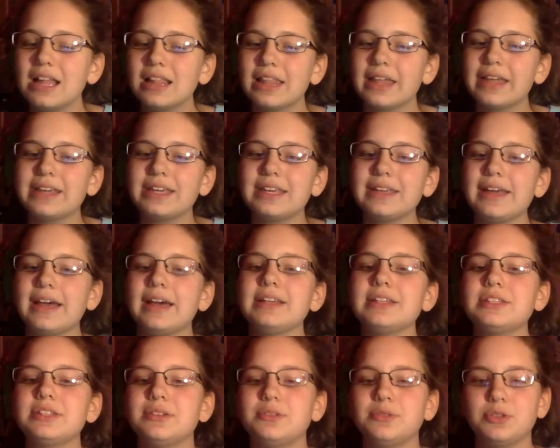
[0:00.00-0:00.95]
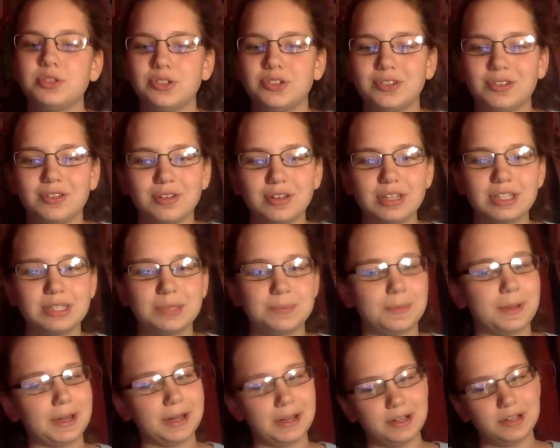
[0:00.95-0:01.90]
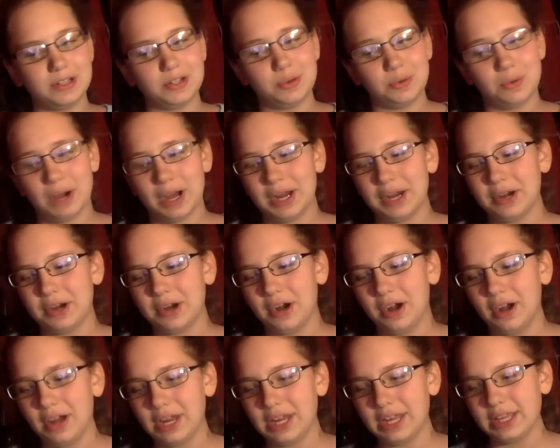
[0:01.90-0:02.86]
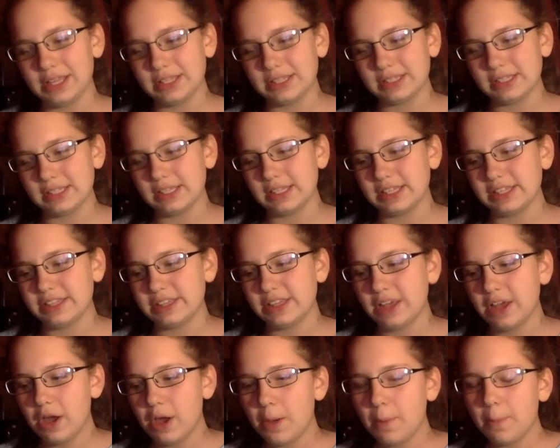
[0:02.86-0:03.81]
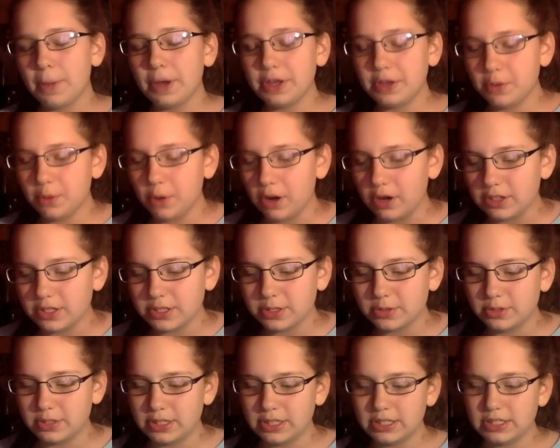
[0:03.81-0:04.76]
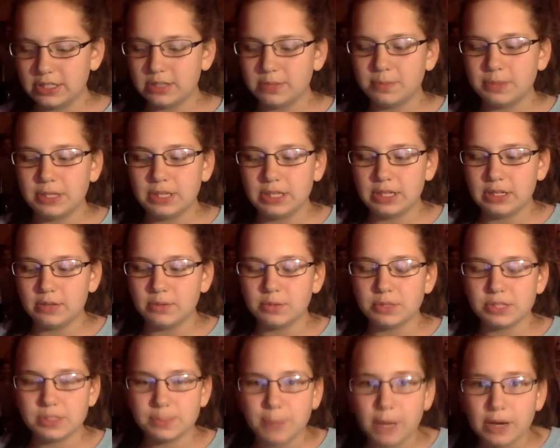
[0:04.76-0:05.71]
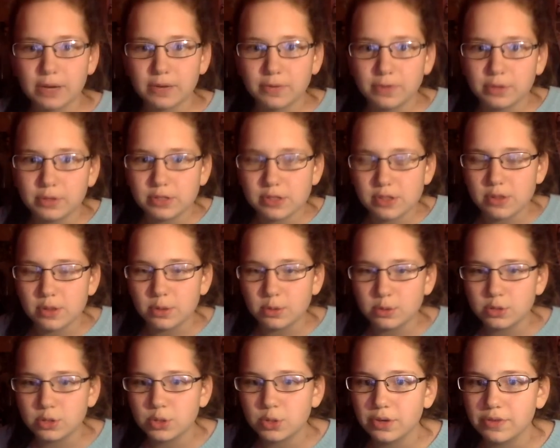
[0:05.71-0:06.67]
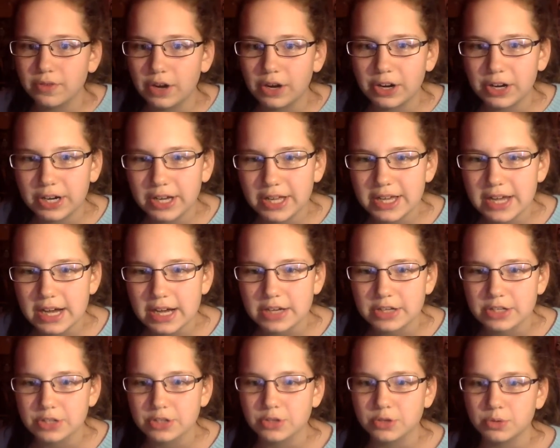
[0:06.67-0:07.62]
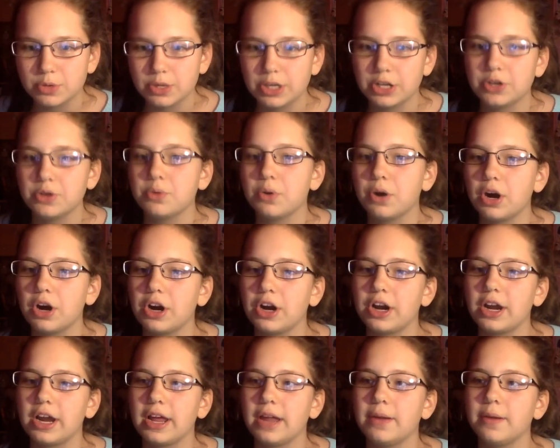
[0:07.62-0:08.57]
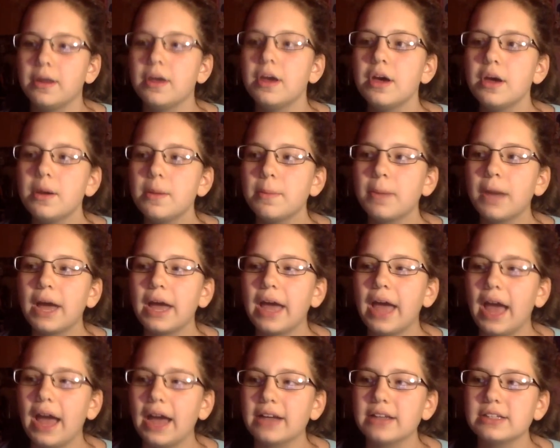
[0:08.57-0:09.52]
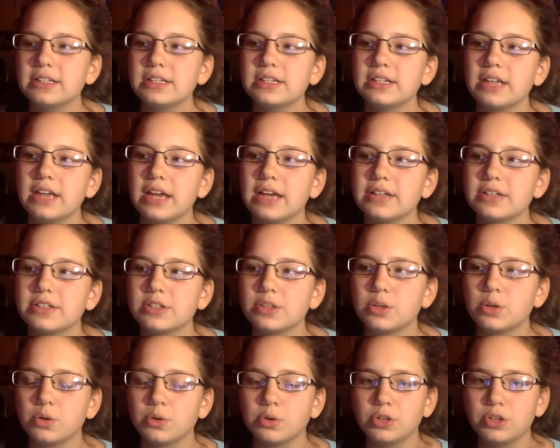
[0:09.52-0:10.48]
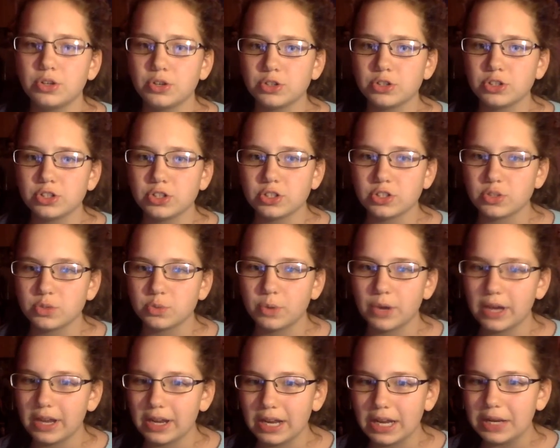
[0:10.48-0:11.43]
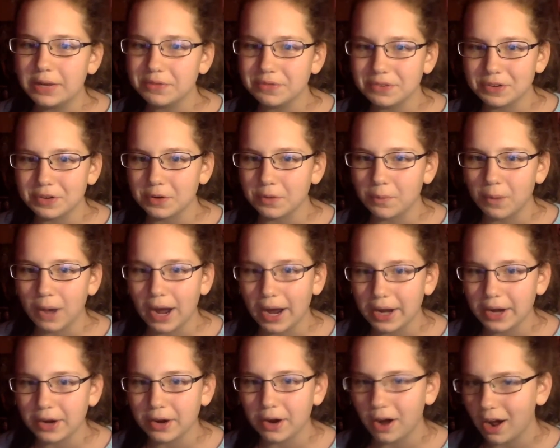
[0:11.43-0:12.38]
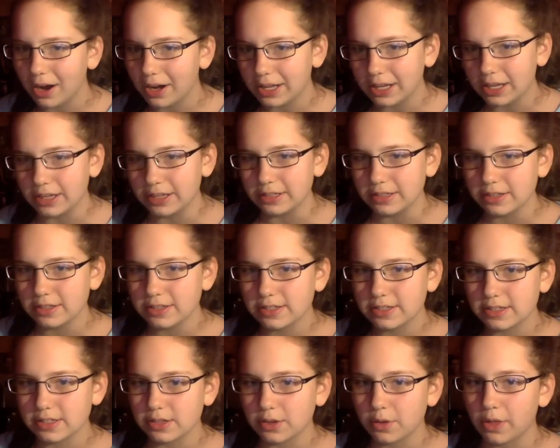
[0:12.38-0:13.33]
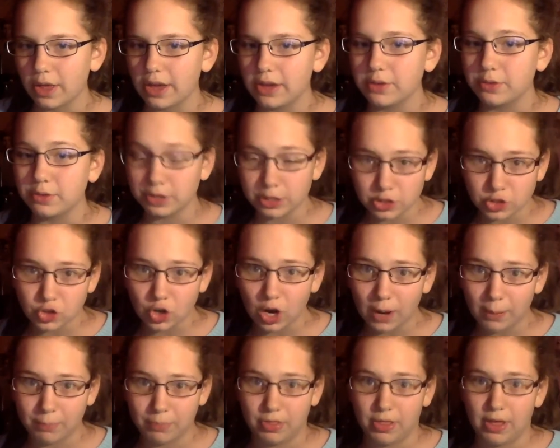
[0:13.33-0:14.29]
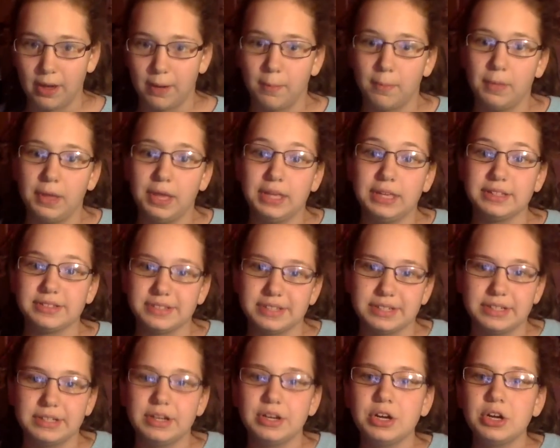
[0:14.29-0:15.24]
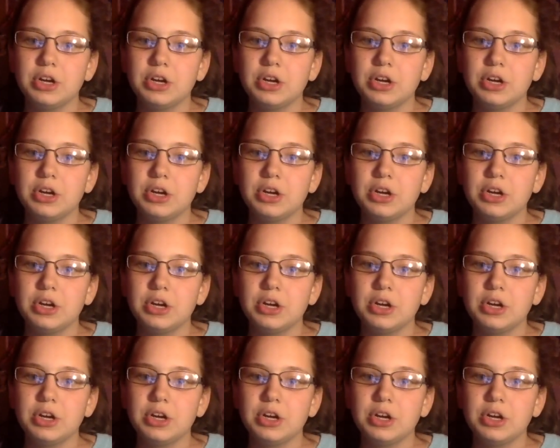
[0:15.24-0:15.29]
Like, yes, you should aspire to wider audiences, but you also need to be respectful to those who have already gotten you where you are, and by acting as though you're just waiting for a wider audience so that you can drop them isn't